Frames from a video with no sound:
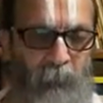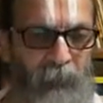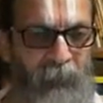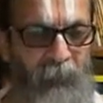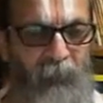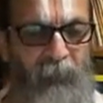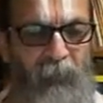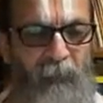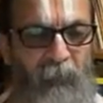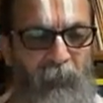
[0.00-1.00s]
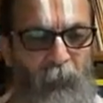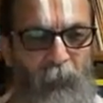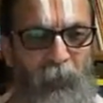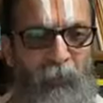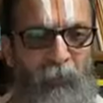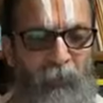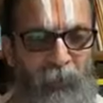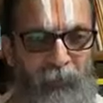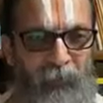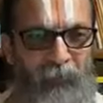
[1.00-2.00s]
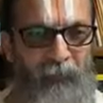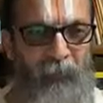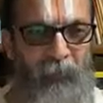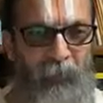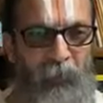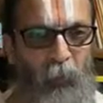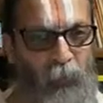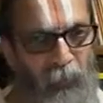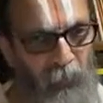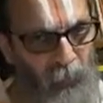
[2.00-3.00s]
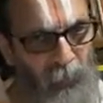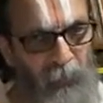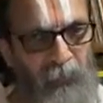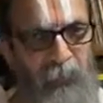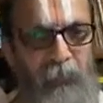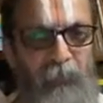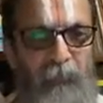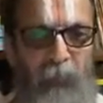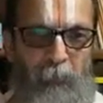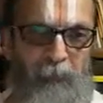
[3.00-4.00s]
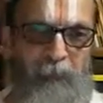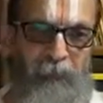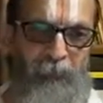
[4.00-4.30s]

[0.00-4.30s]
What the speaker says: Please understand, we are not lost. Hinduism still stands firm,